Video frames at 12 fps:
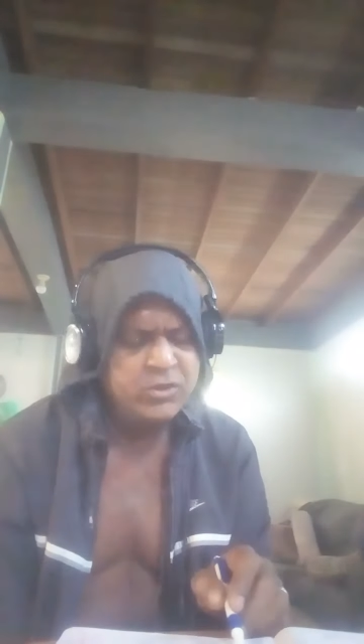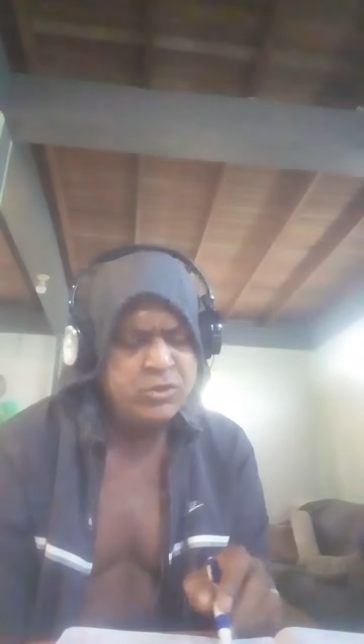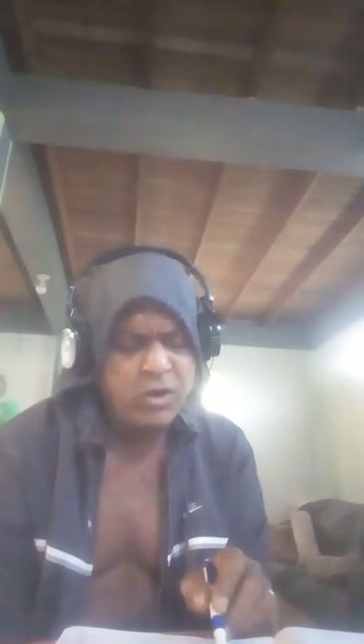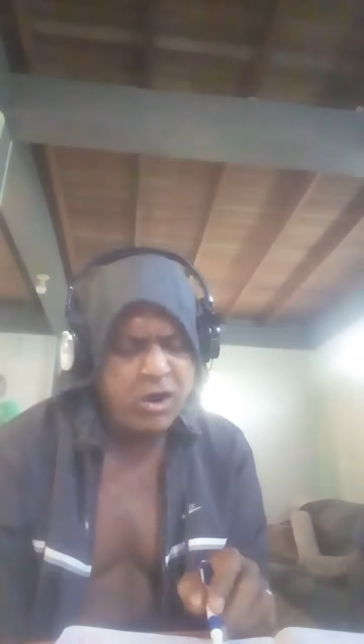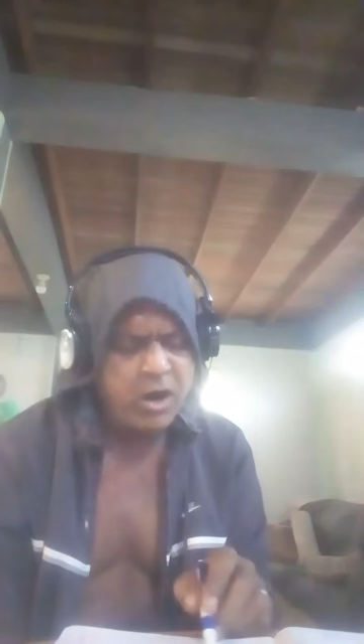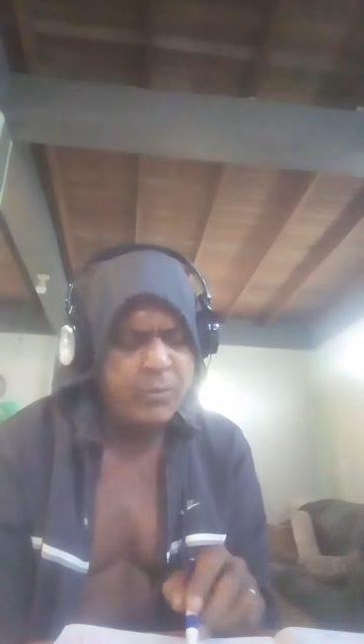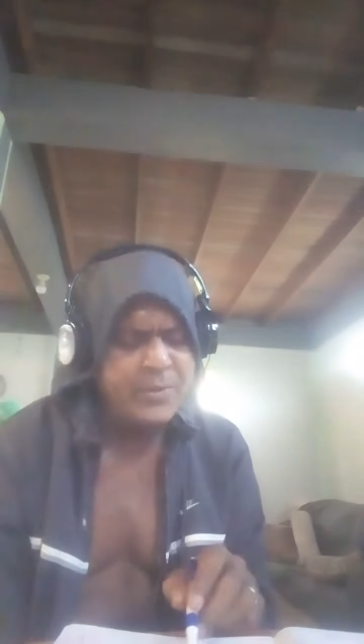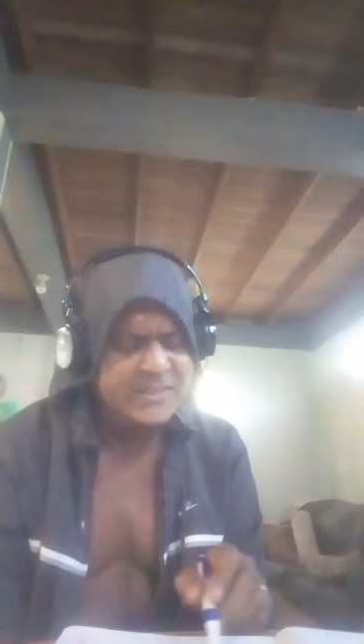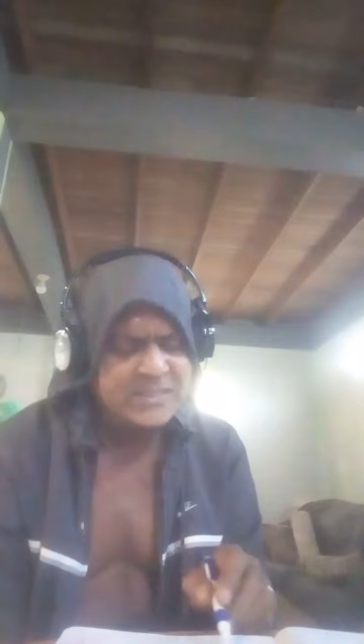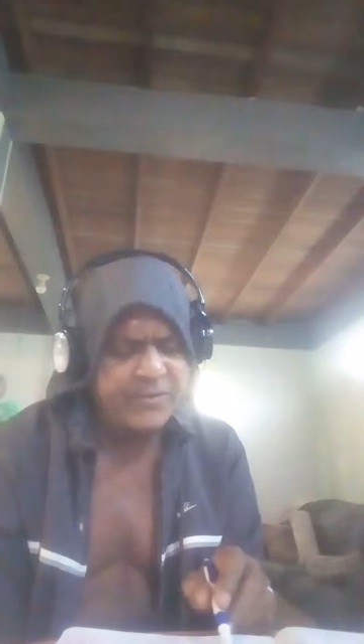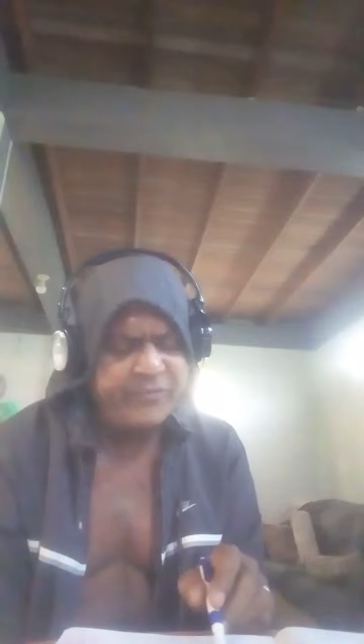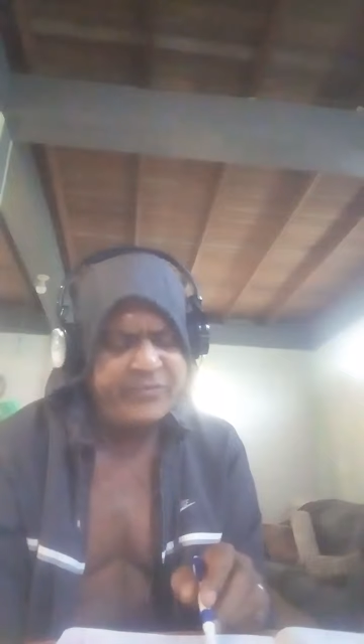You're
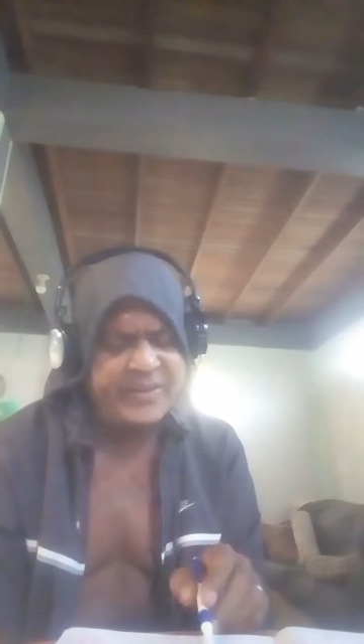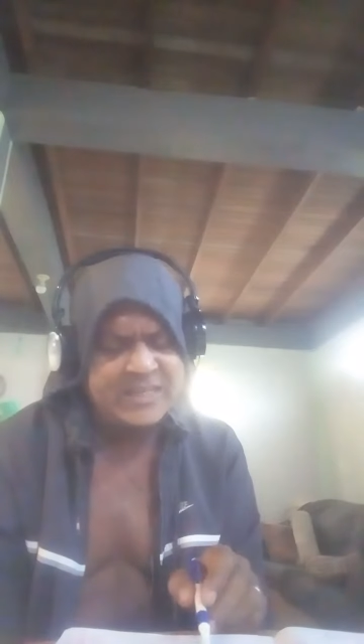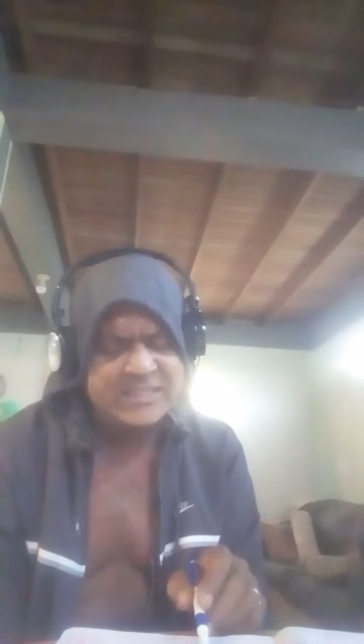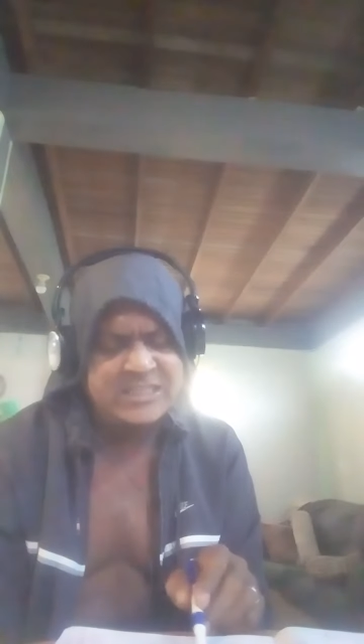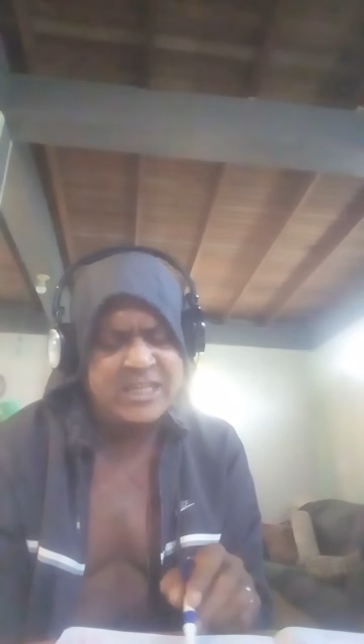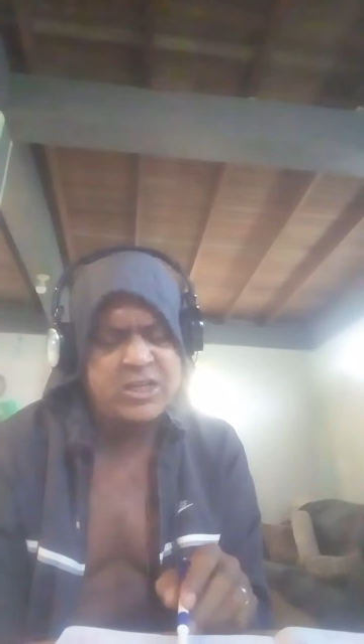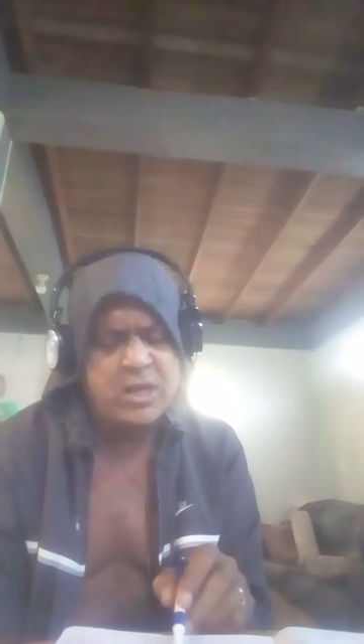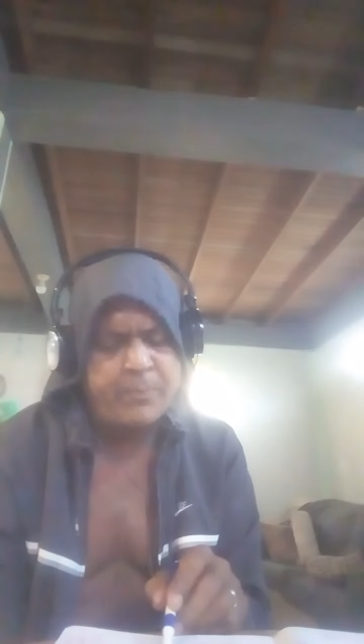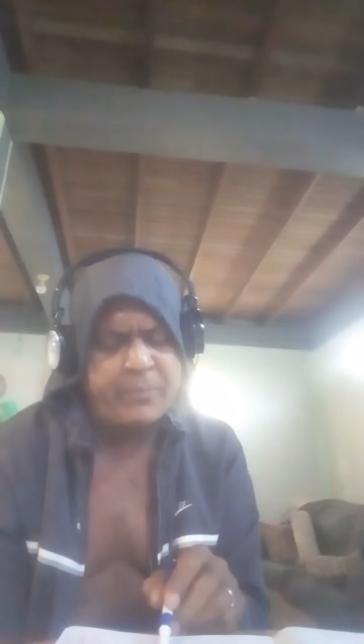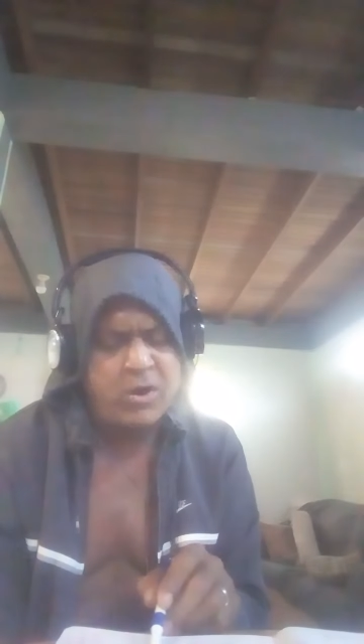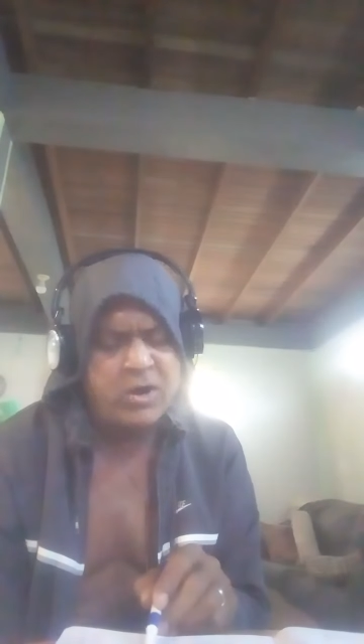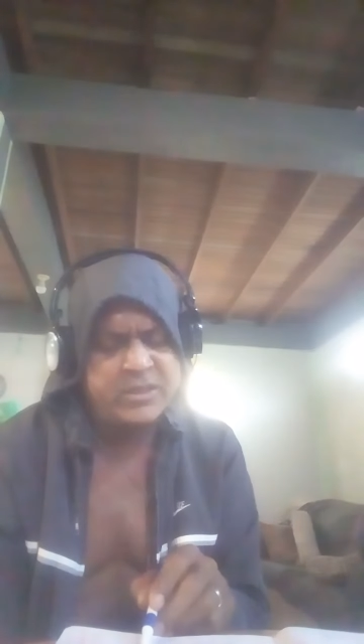always a Vic stick
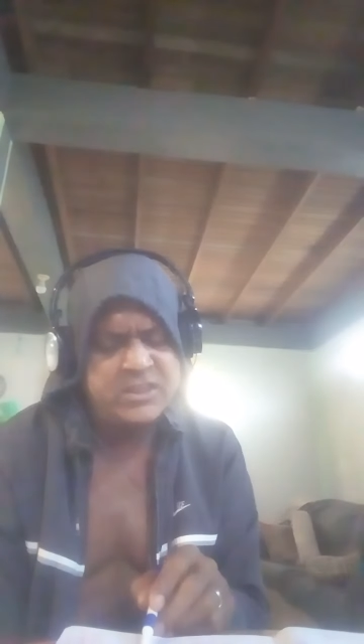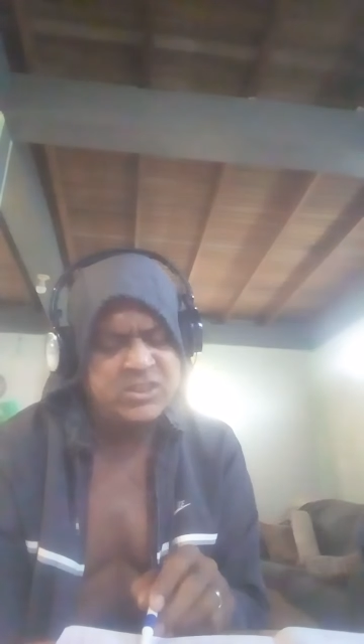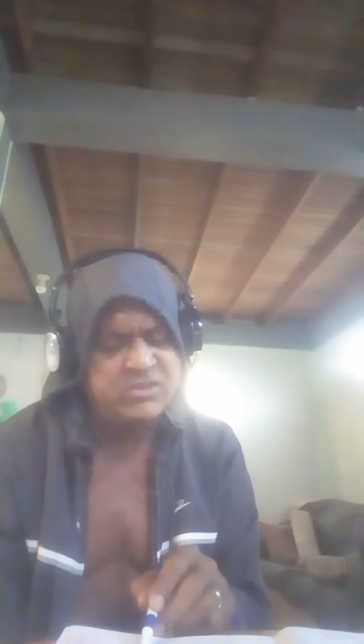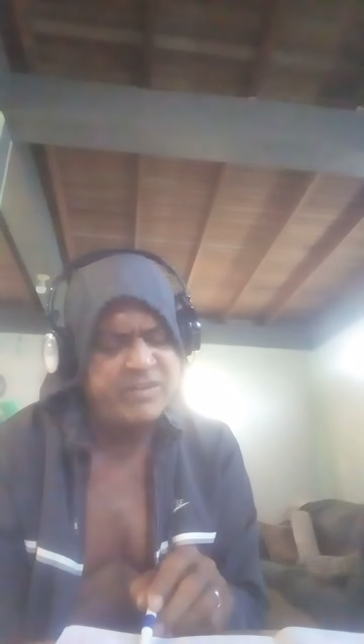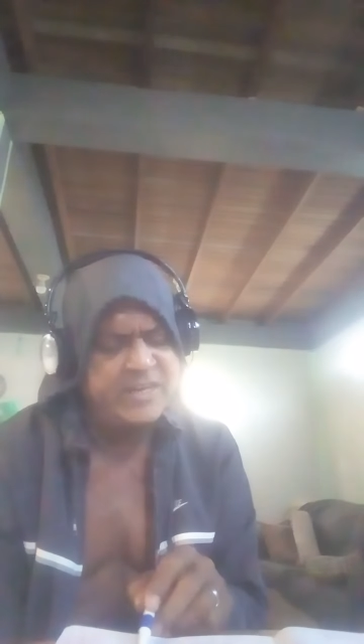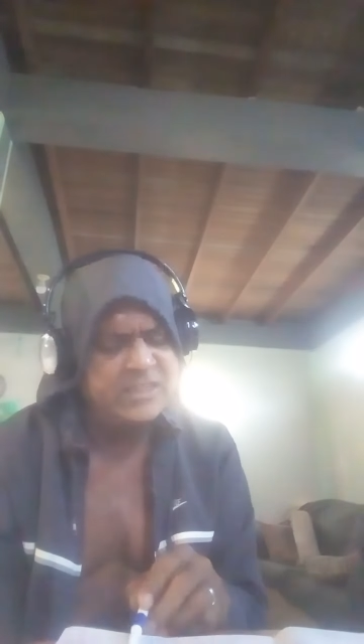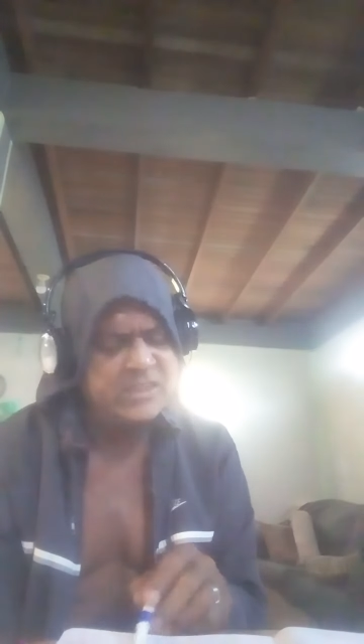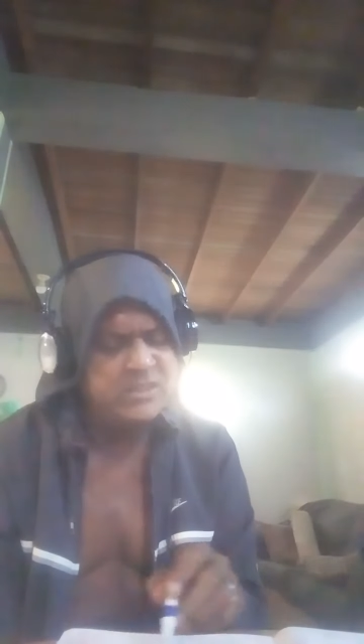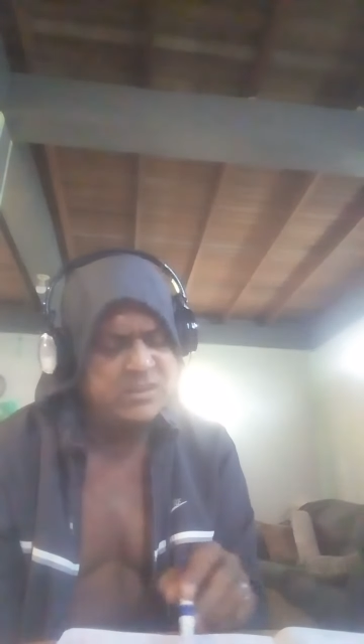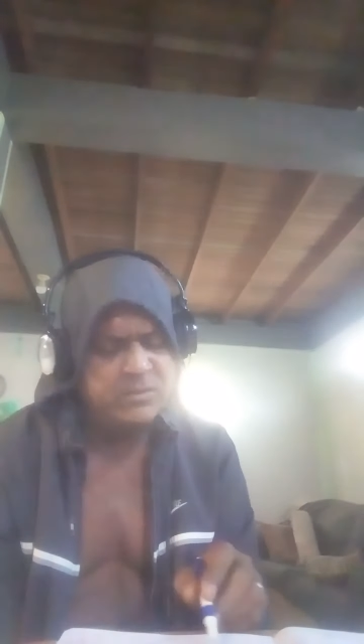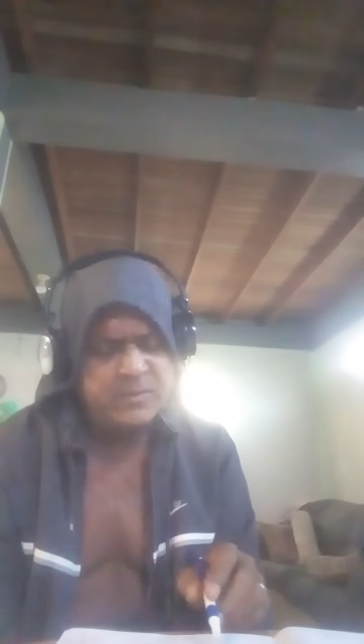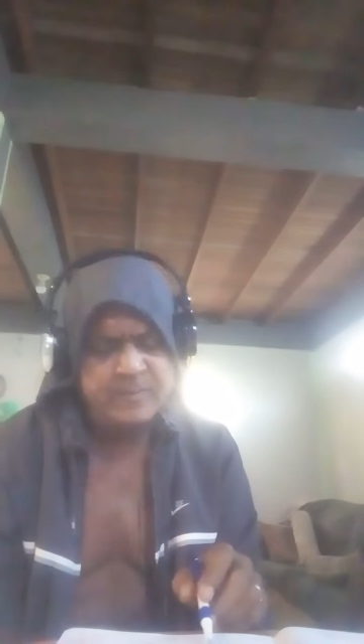up artist ready
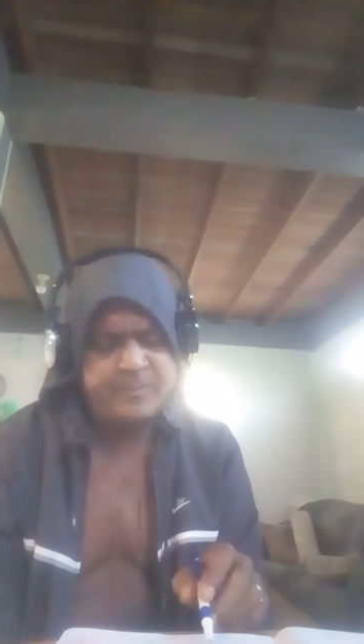to